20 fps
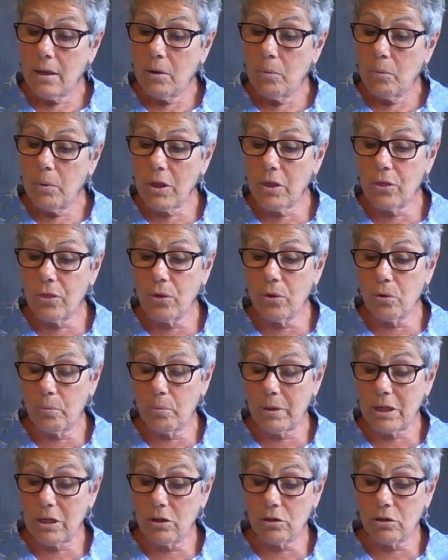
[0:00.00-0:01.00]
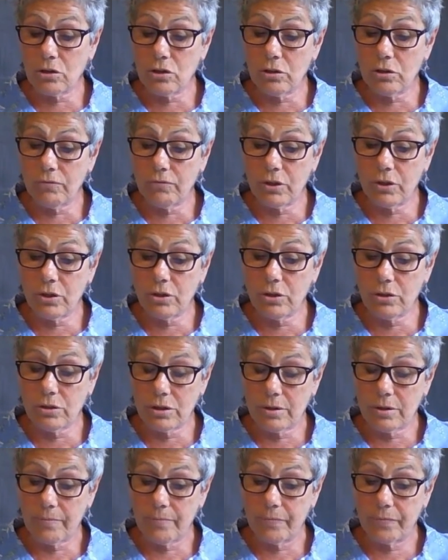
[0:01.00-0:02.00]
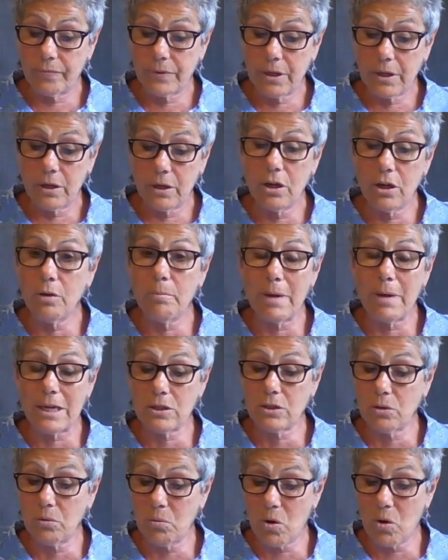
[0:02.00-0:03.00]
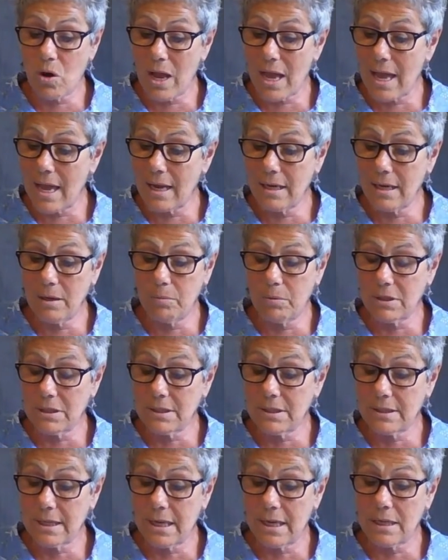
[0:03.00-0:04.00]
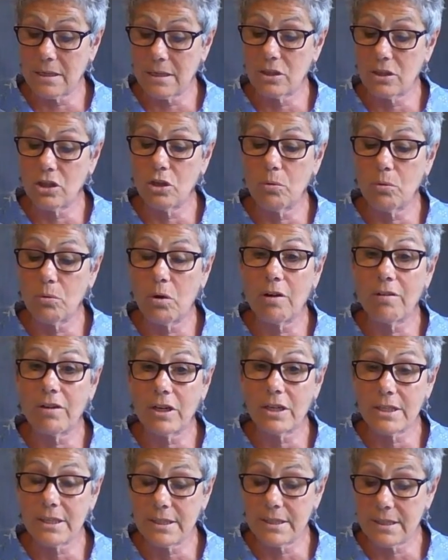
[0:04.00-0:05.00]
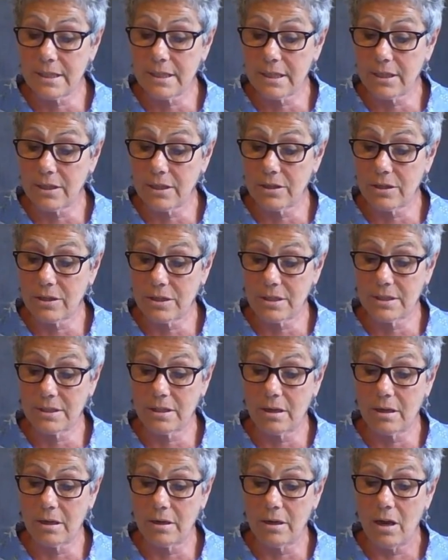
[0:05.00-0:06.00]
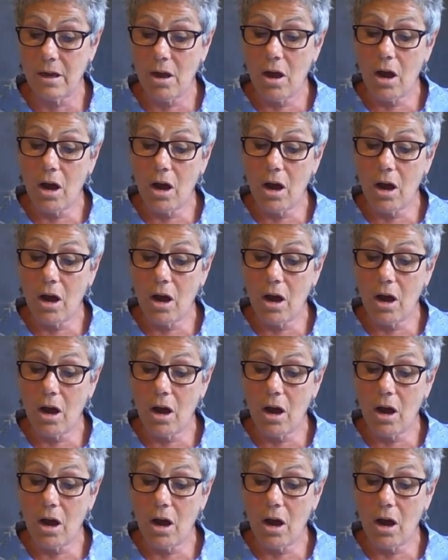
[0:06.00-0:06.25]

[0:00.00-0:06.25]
"We thought we'd lost you for good. No matter what anyone says, you are our dear son,